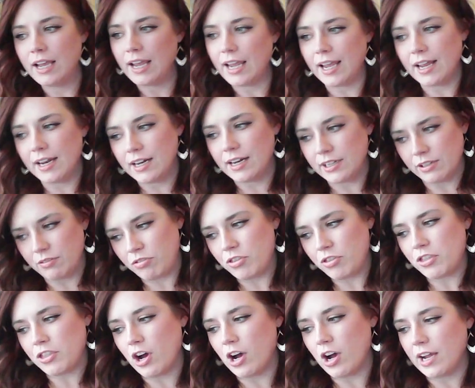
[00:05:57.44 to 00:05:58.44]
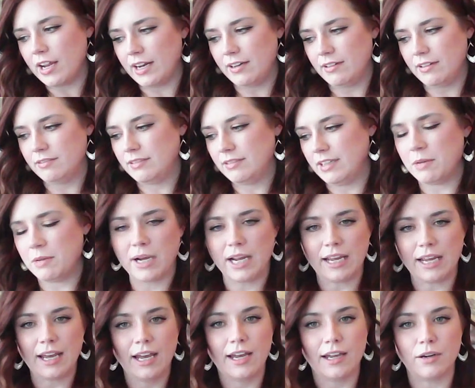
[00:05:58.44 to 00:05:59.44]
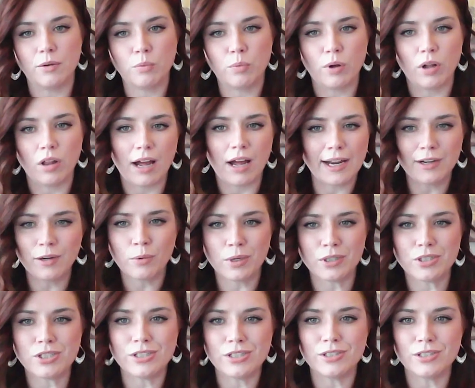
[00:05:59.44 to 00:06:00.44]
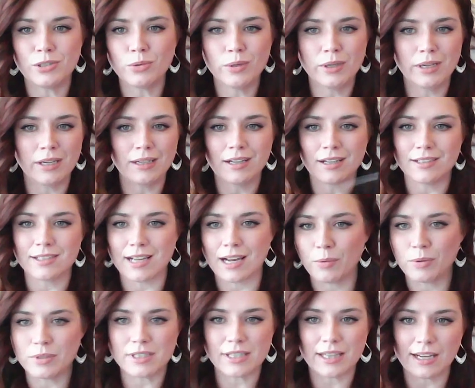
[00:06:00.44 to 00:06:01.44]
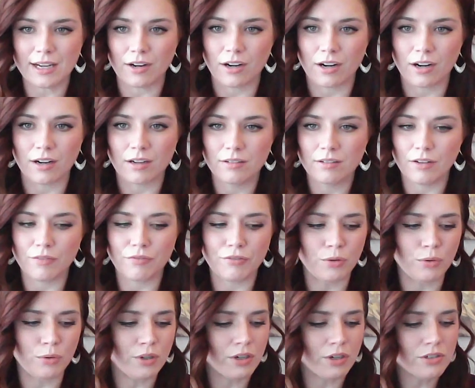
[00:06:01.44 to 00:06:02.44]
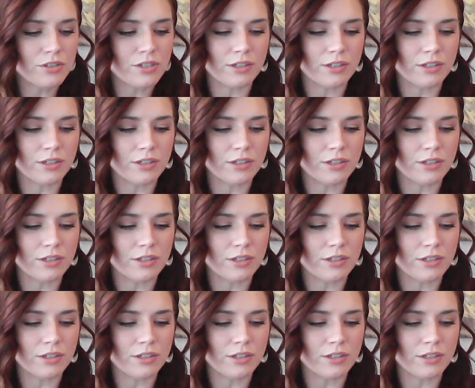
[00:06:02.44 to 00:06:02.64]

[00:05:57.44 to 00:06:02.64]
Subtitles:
And I thought in my head, well, I know what she's doing because I was there a few years